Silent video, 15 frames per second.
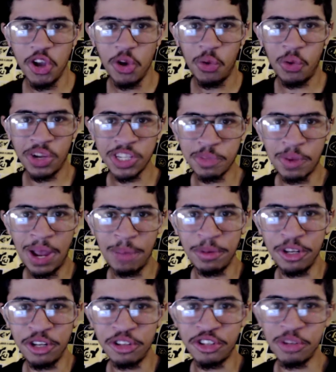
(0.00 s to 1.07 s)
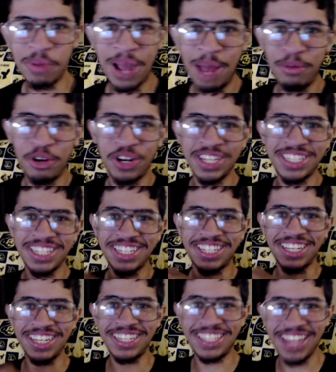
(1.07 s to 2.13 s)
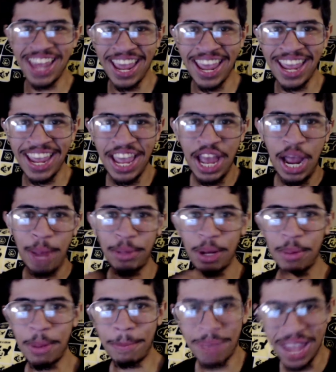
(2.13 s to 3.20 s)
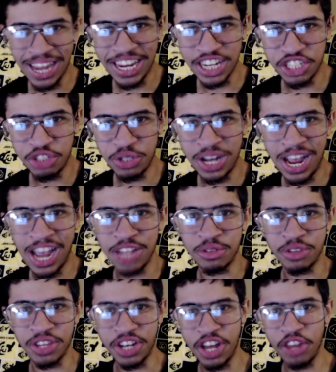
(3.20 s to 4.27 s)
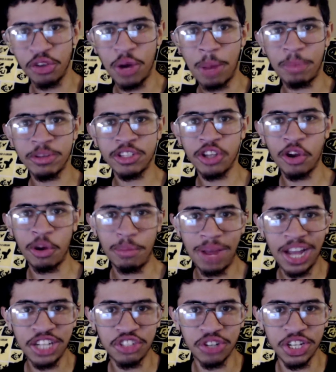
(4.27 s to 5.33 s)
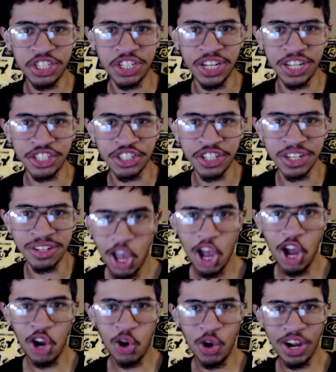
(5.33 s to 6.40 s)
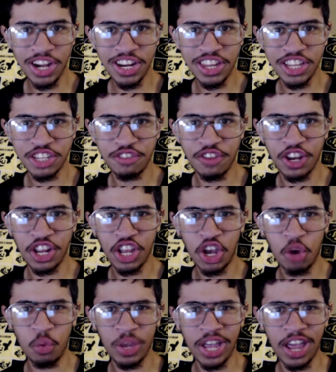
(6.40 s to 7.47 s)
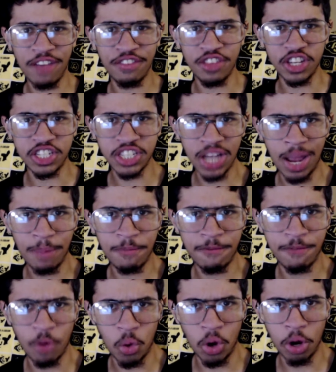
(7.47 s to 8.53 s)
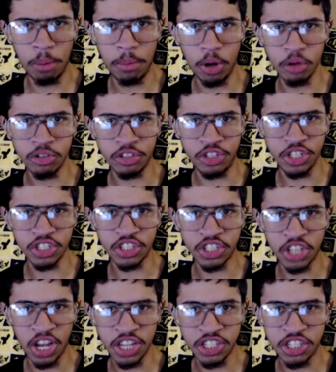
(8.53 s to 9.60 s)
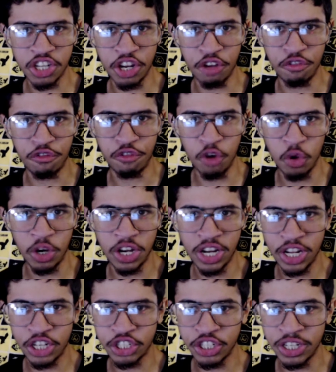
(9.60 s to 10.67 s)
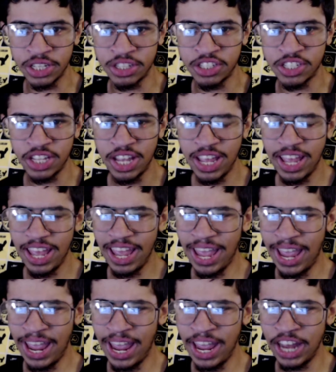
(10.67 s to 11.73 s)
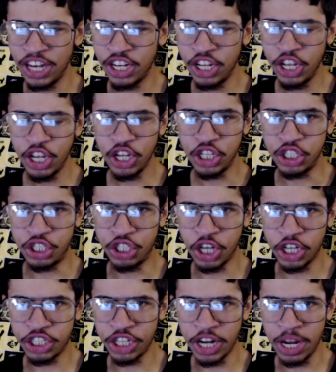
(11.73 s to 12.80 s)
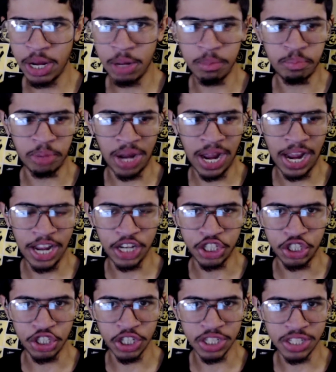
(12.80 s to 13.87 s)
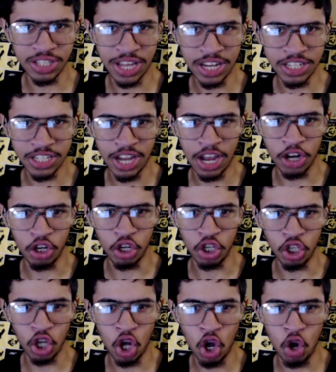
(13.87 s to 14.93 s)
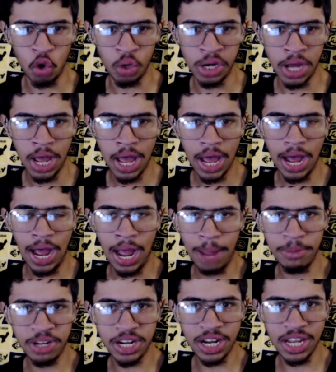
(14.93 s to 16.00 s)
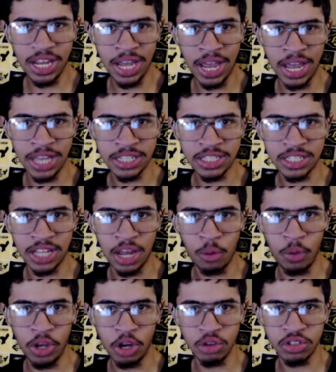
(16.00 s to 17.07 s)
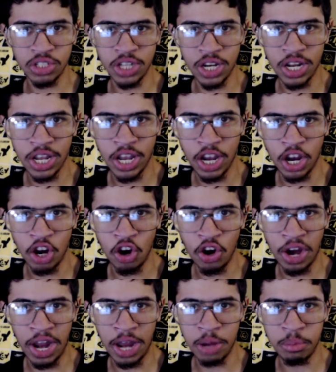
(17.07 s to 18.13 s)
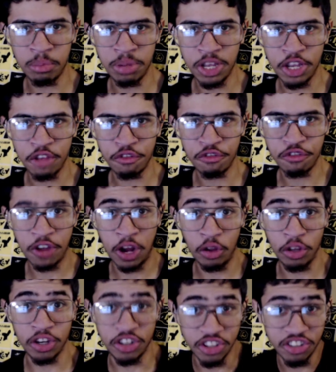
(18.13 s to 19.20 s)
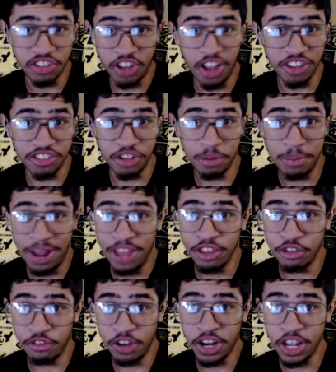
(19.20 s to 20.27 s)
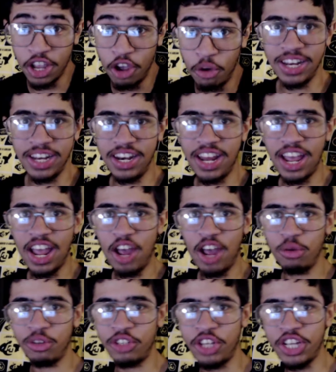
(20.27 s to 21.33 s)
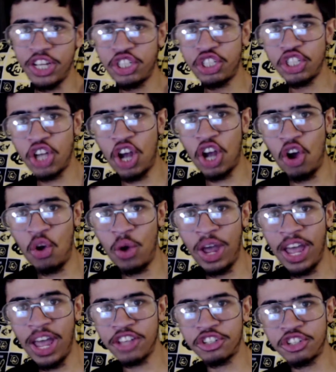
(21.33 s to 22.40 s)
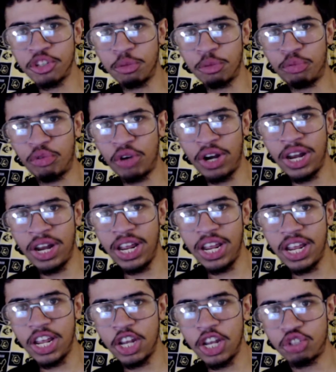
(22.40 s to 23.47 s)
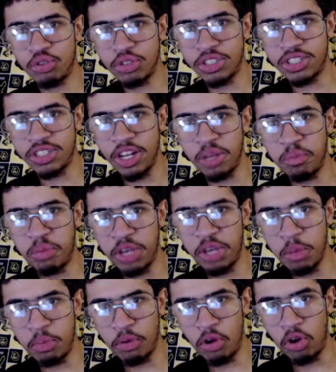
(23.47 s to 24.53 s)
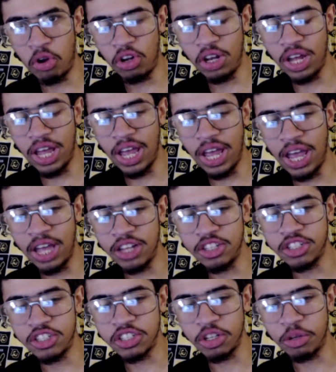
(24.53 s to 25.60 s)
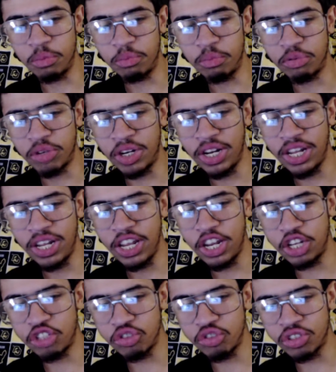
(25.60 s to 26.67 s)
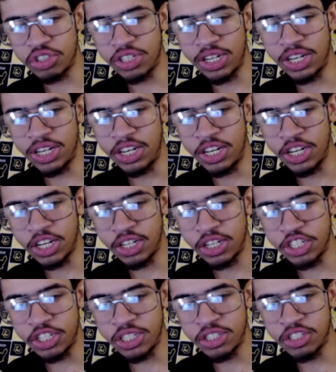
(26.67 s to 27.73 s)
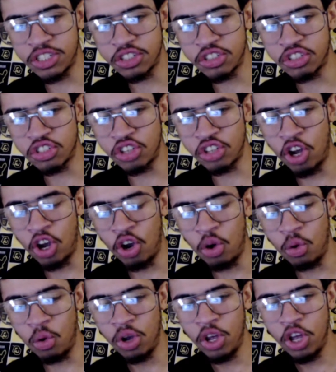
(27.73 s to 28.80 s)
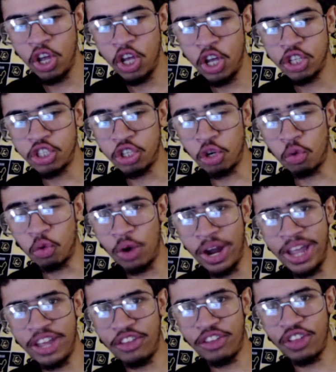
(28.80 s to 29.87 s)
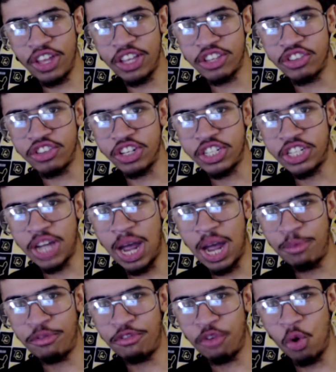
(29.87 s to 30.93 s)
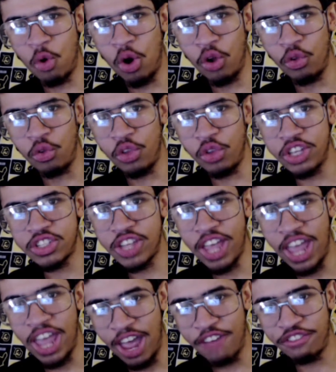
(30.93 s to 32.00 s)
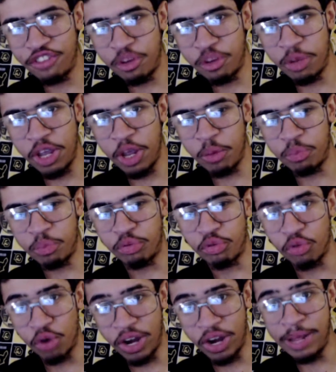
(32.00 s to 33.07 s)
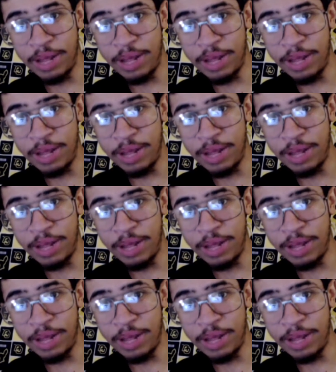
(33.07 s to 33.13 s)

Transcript: What's poppin' YouTube? I'm Chris, and today I'm coming back at you guys with another episode of My Strange Addiction. According to this video, we have the top four most disgusting food addictions, and judging by just that title alone, I'm gonna guess that we gonna sit here and be fairly disgusted by this video. Now, this show has some pretty interesting people and some pretty interesting addictions, so to rank these the top four, these have to be pretty